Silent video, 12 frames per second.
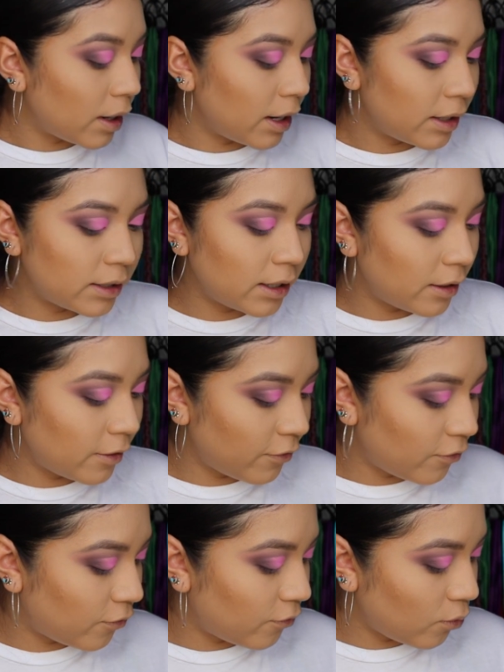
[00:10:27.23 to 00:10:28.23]
And then
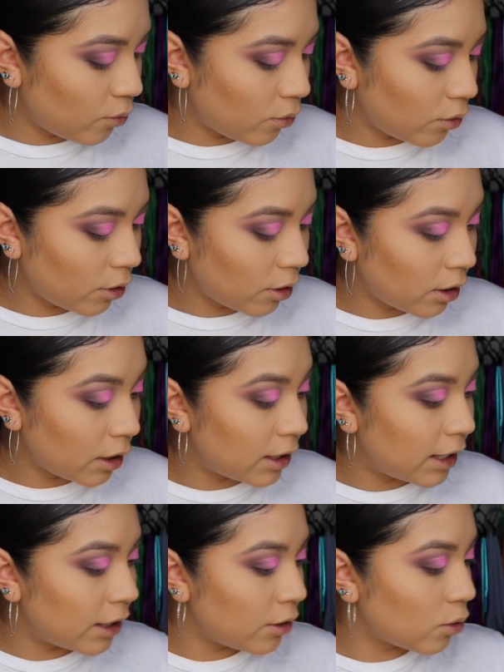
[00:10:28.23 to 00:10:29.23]
for
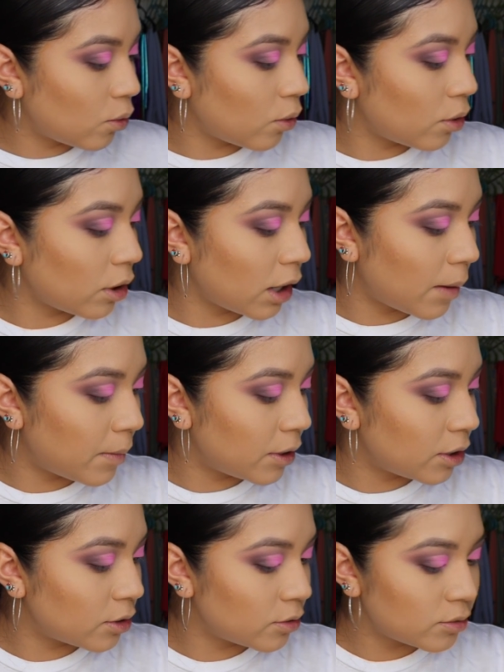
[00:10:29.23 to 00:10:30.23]
an inner corner, I'm
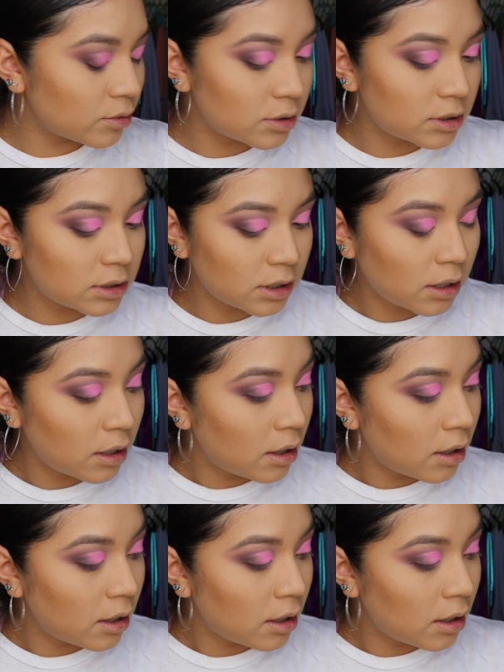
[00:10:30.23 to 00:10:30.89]
going to use